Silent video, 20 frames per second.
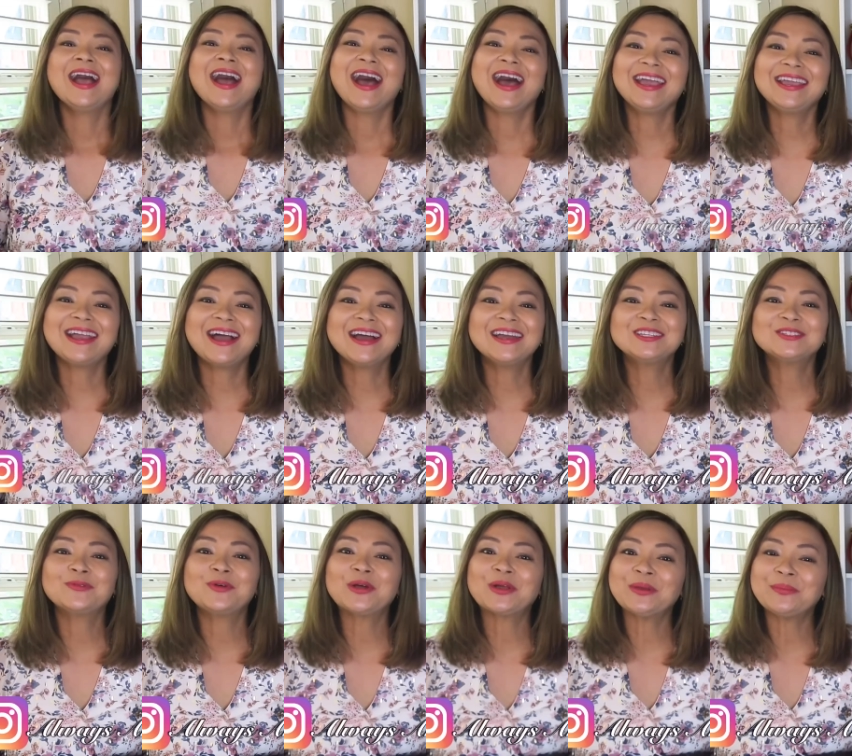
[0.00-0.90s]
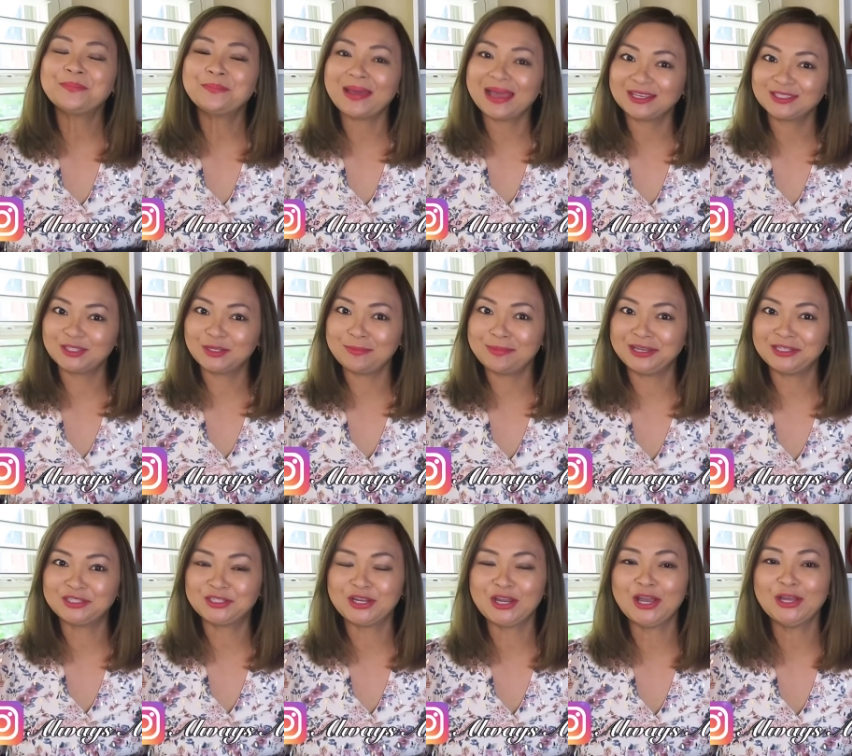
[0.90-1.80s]
Hi guys, welcome back to my
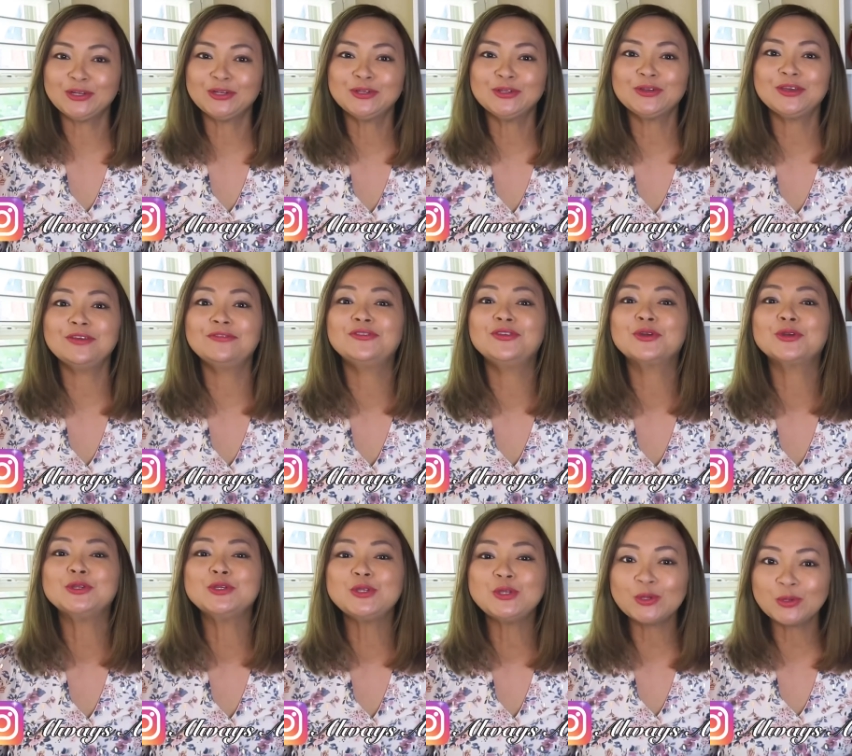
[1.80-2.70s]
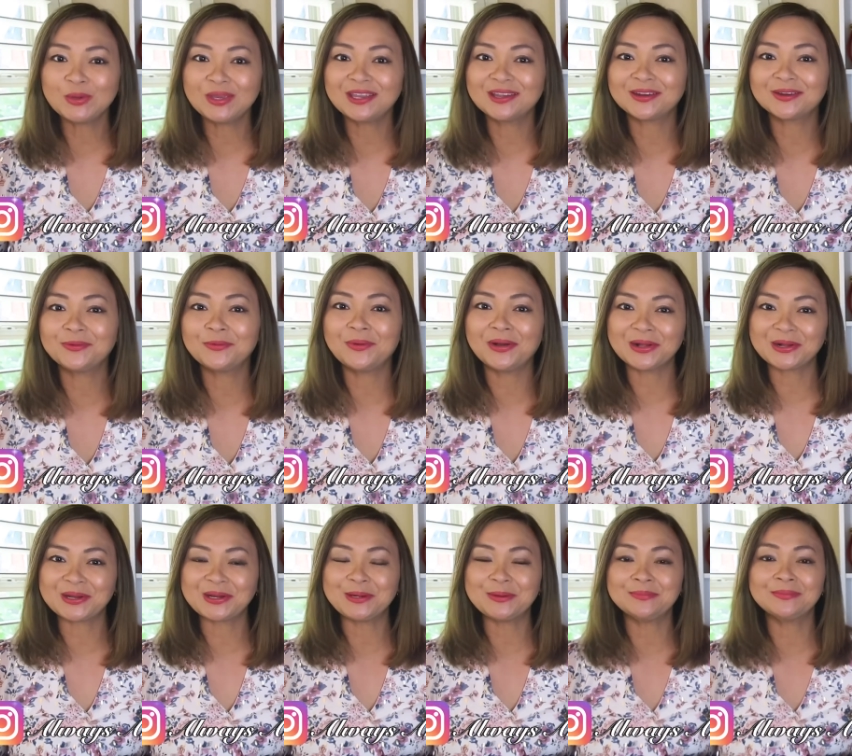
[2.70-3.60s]
channel. If you're new here,
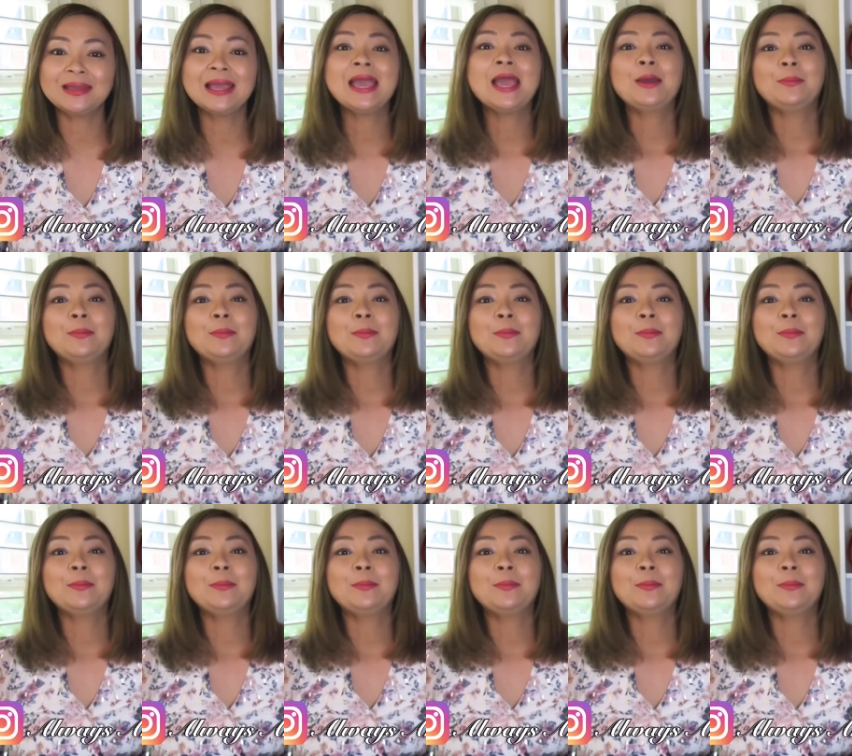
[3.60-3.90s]
welcome.